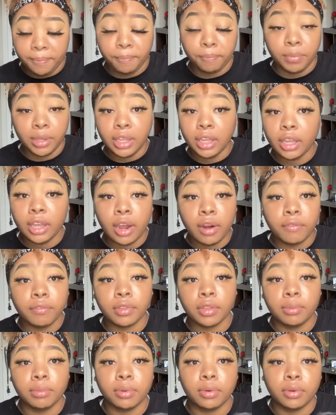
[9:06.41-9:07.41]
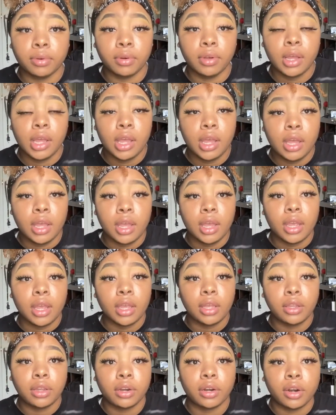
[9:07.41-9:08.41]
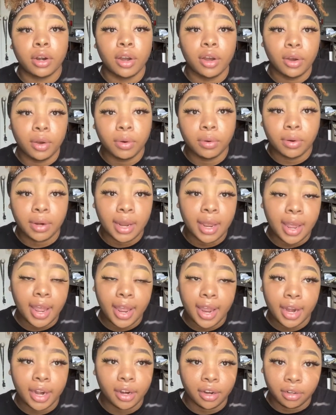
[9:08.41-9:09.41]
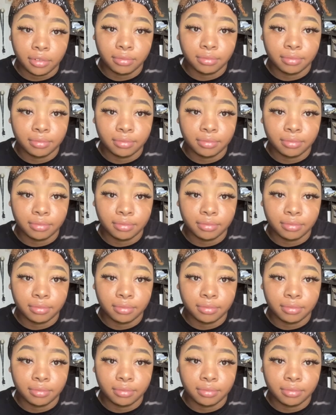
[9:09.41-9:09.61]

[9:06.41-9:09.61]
be comfortable in your own hair.